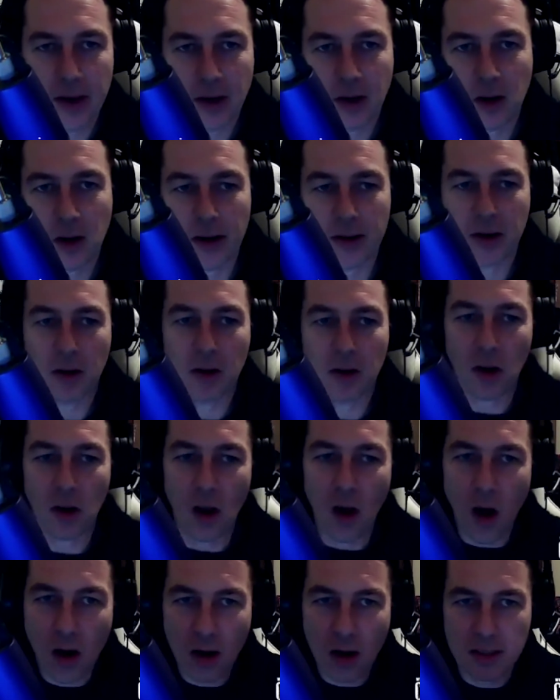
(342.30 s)
kind of
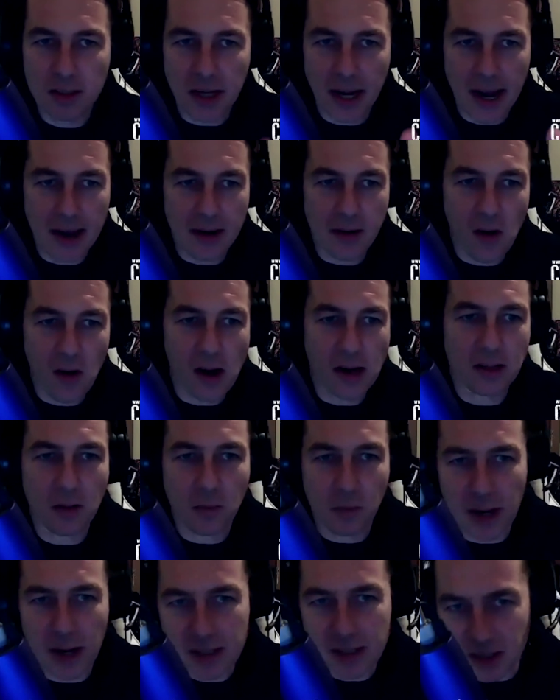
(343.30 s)
lock down like the
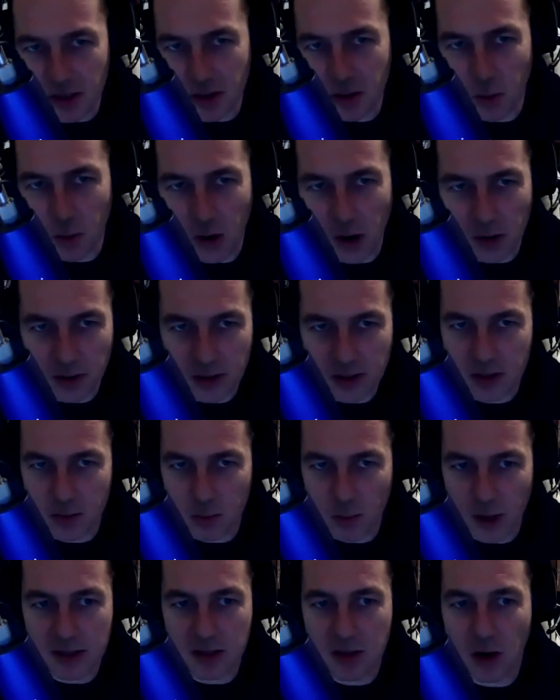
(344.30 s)
rest of the world. It's the
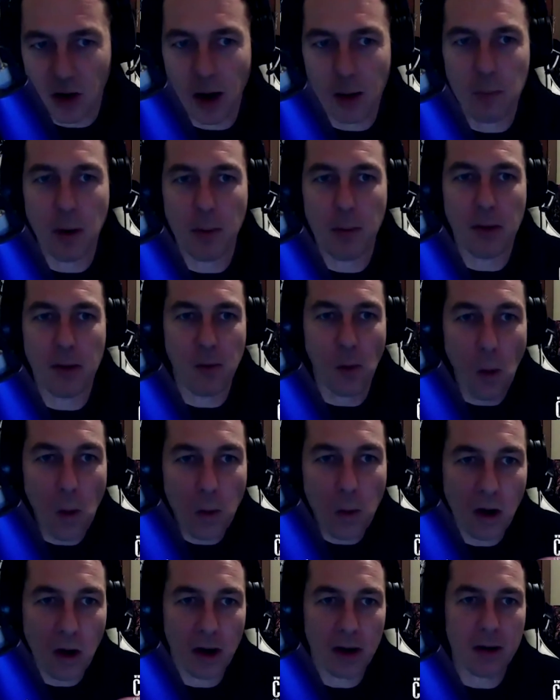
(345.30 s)
one time where we've
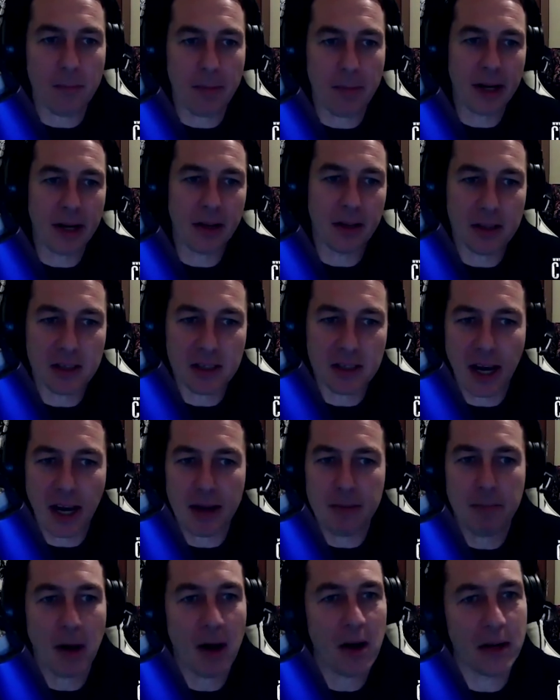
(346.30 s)
all kind of been in the
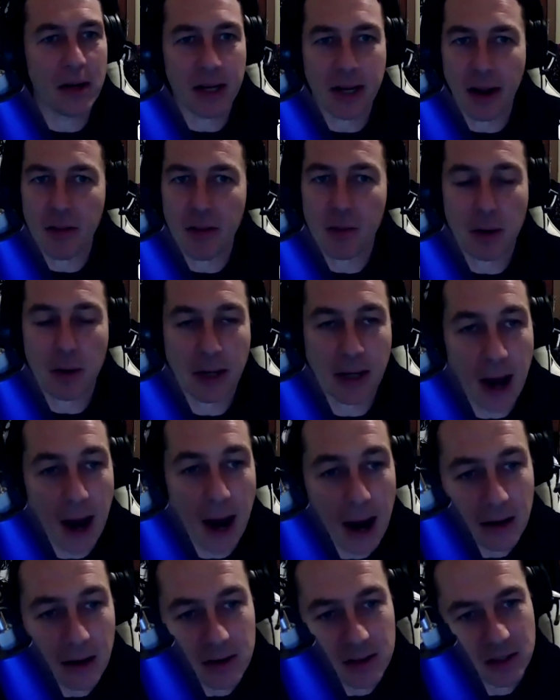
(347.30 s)
same boat together,
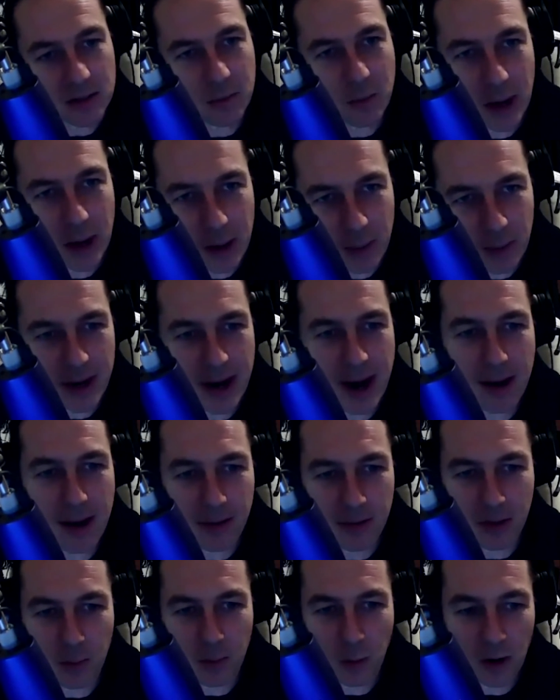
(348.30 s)
regardless of where we are
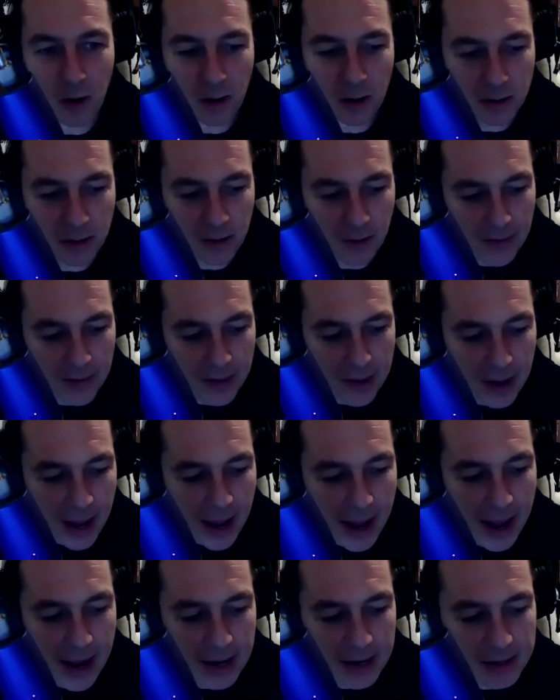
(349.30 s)
in the world,
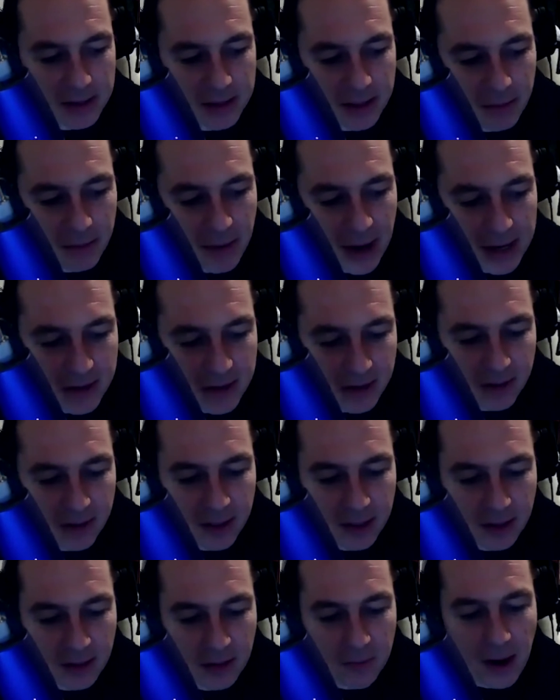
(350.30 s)
and they've had to
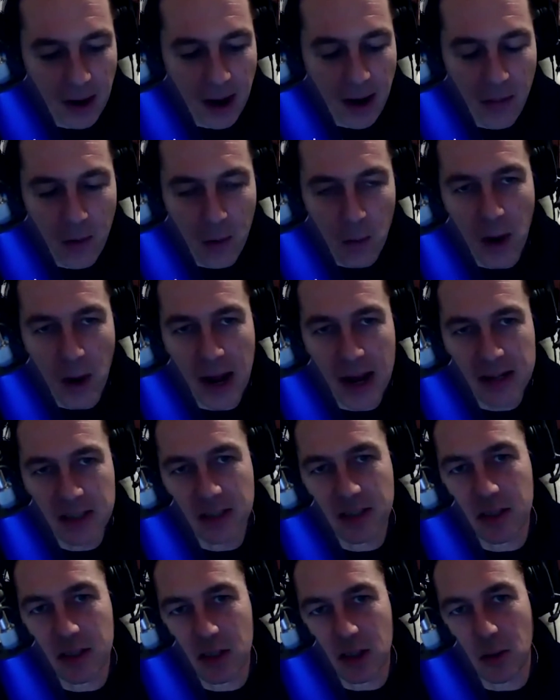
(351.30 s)
think of other ways
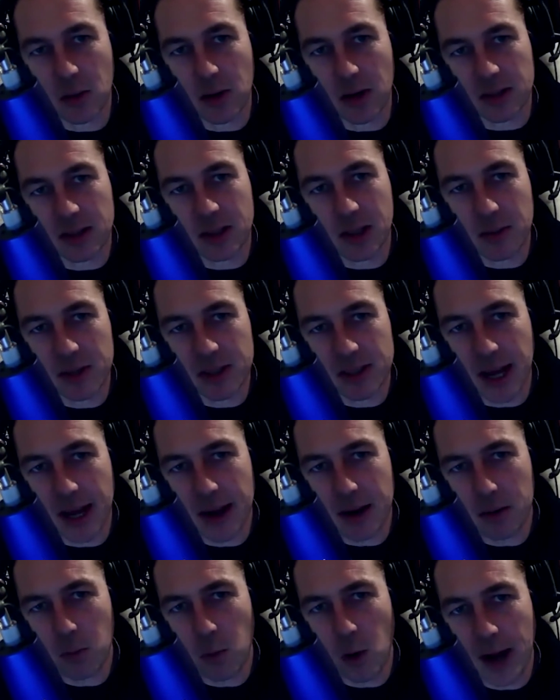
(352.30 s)
to do it. So is
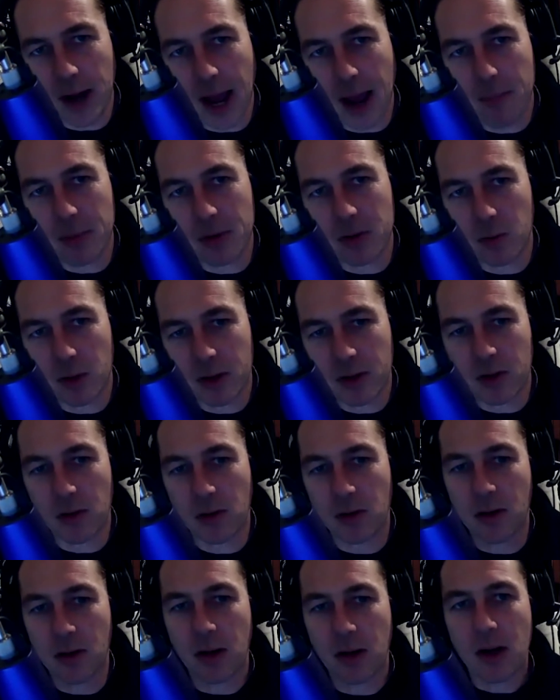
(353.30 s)
that what happened with
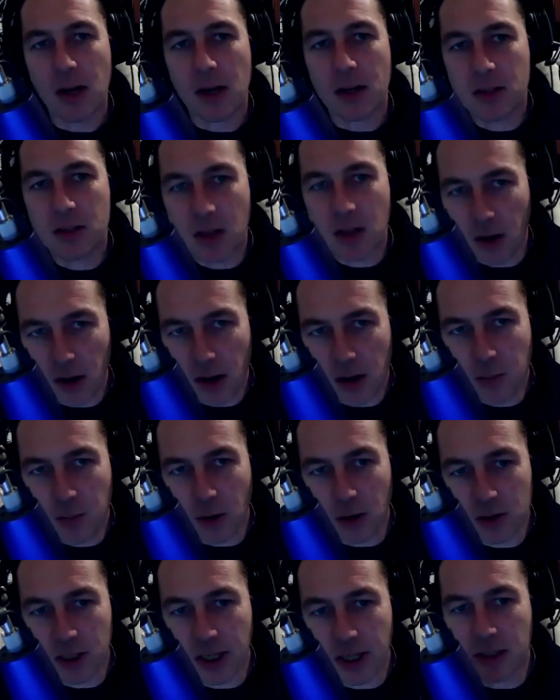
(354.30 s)
your solo
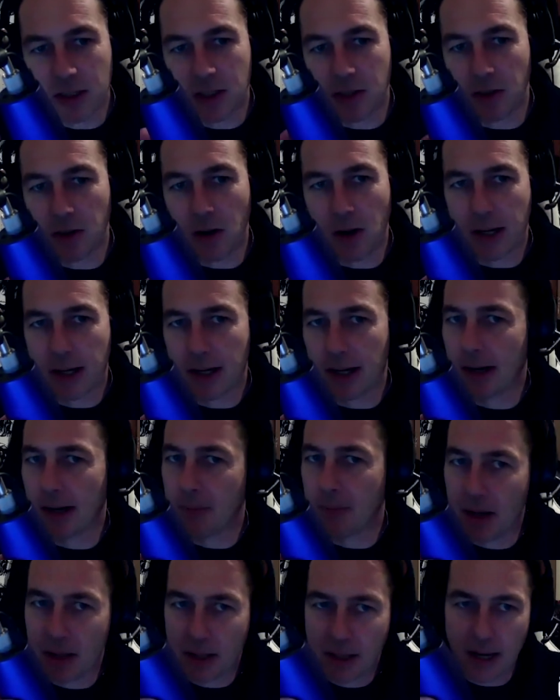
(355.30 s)
project? You're like,
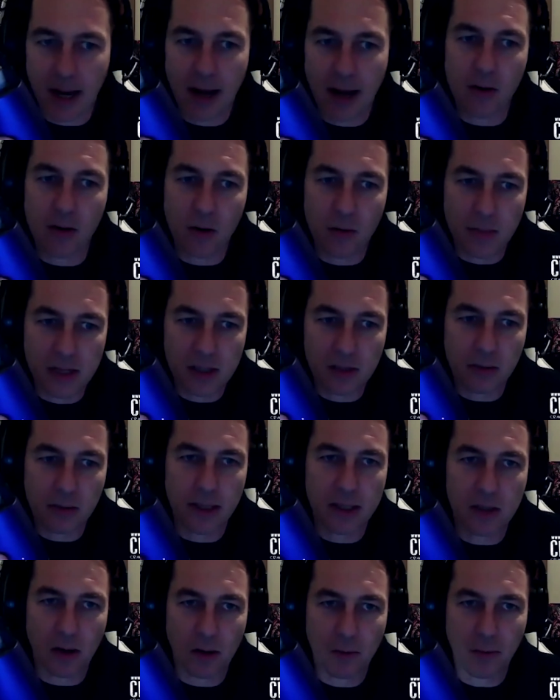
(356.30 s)
okay, and All
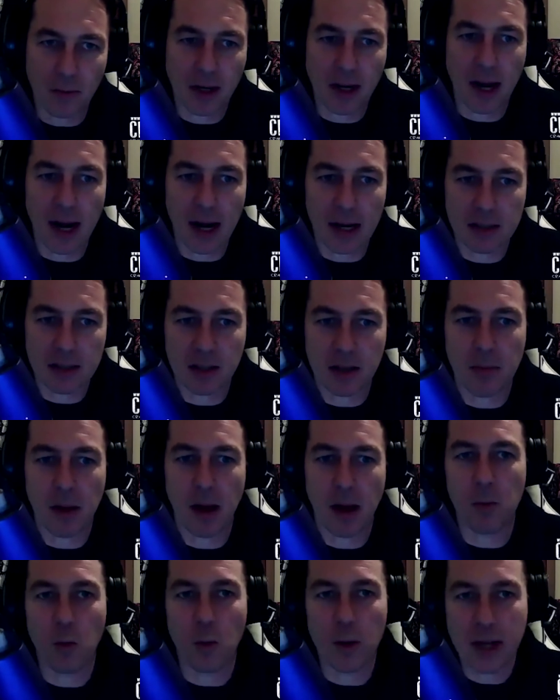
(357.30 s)
Misery is off the cards at the
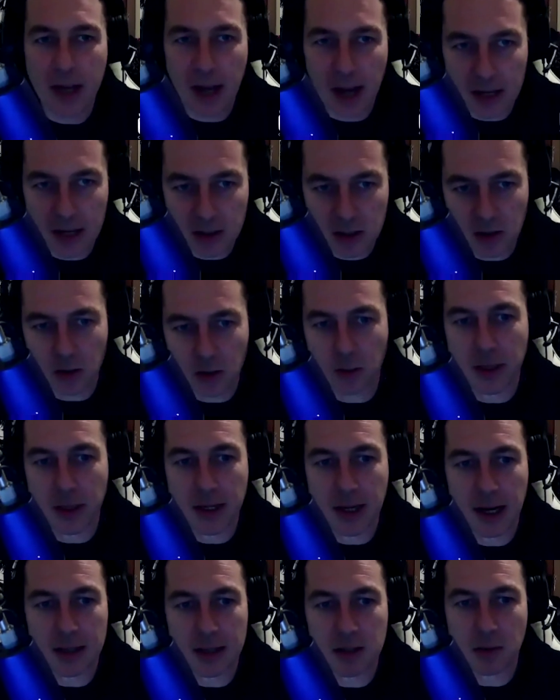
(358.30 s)
moment. We can't tour, we
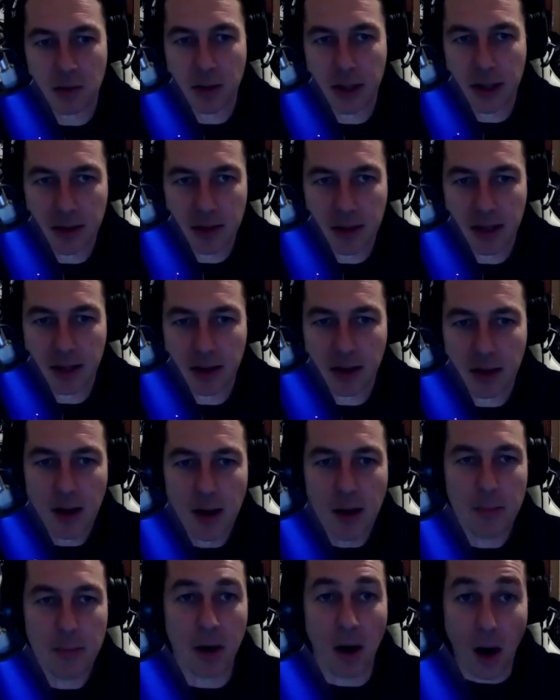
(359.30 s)
can't do anything,
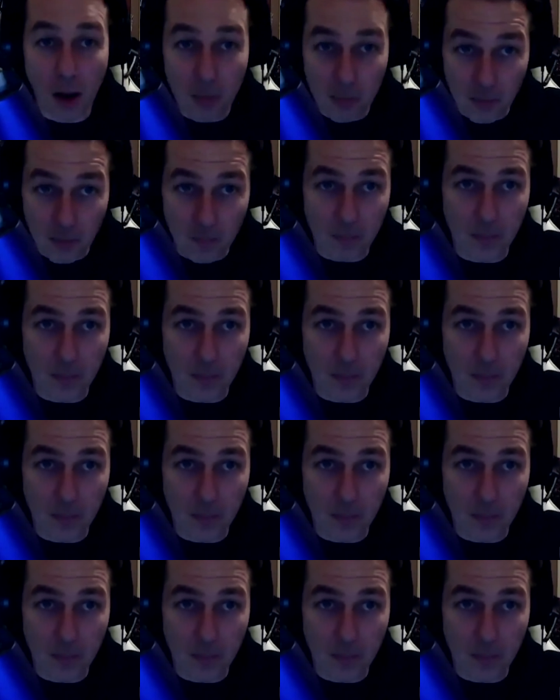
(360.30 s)
but I